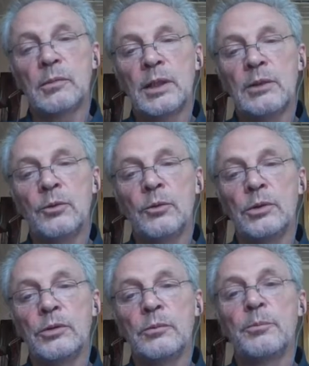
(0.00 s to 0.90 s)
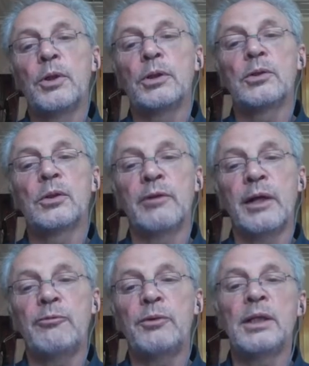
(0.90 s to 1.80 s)
and the northern part of
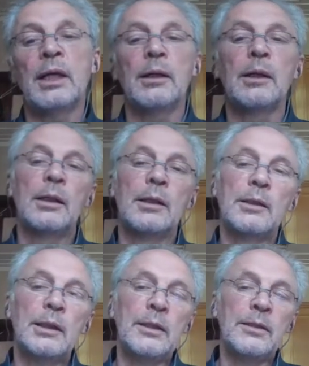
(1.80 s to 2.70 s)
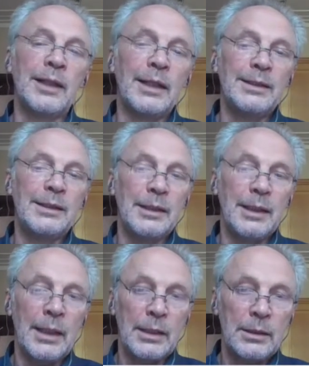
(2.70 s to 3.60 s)
Africa in the
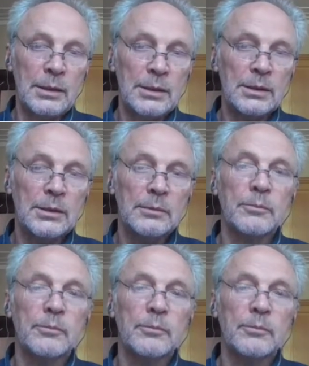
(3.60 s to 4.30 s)
1980s,